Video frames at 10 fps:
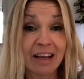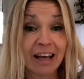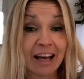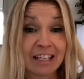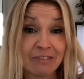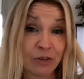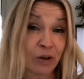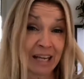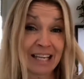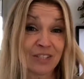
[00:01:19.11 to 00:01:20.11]
and if you've
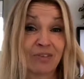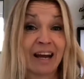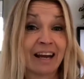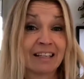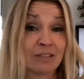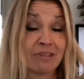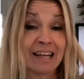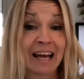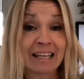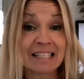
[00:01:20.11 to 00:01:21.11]
got guests around, it's really
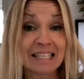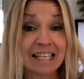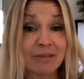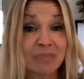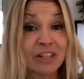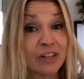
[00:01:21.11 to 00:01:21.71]
handy.